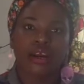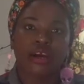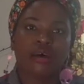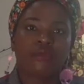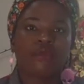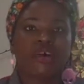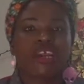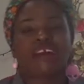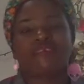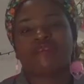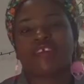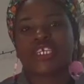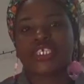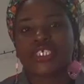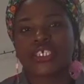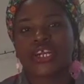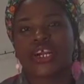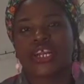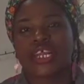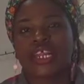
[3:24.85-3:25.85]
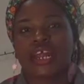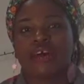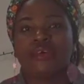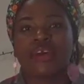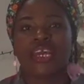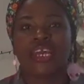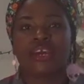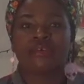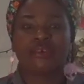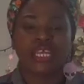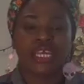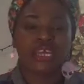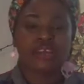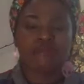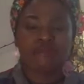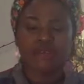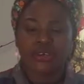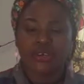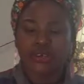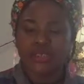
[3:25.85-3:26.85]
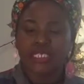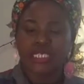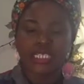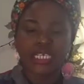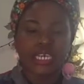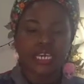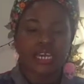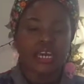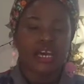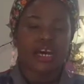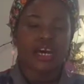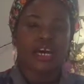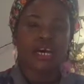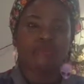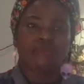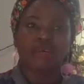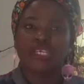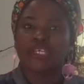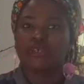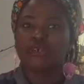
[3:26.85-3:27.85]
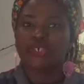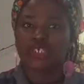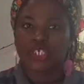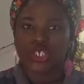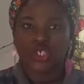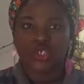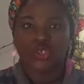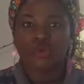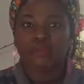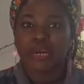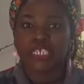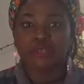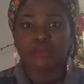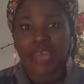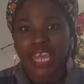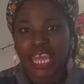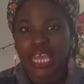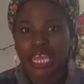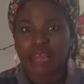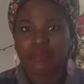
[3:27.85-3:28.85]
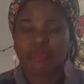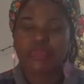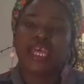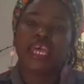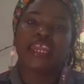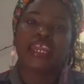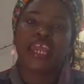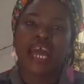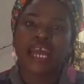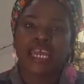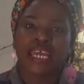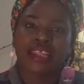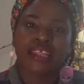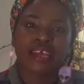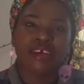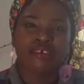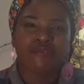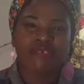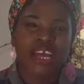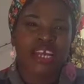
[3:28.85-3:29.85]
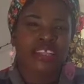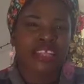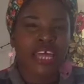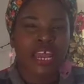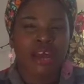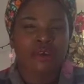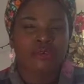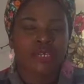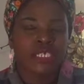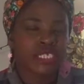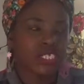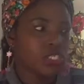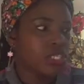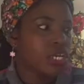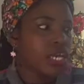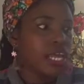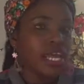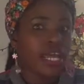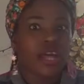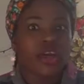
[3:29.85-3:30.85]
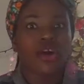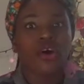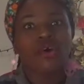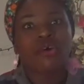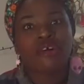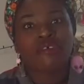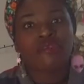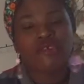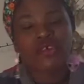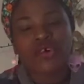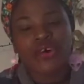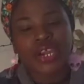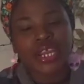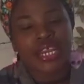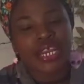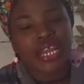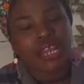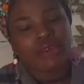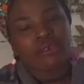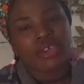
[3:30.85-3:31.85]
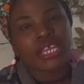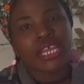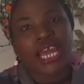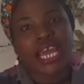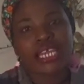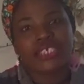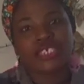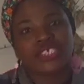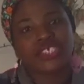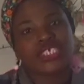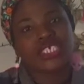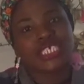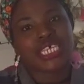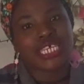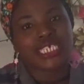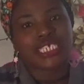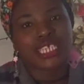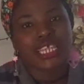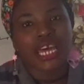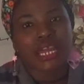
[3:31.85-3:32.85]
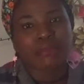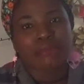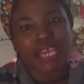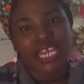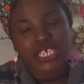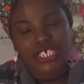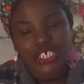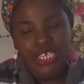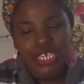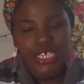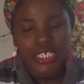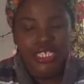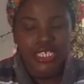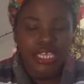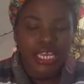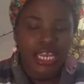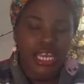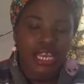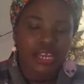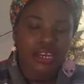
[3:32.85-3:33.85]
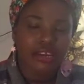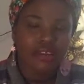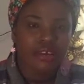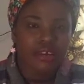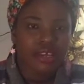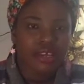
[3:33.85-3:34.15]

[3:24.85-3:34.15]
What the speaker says: When I first started, I would get really confused and use just too much paint and not get the effect that I was going for. And I realized it just takes a lot of patience, and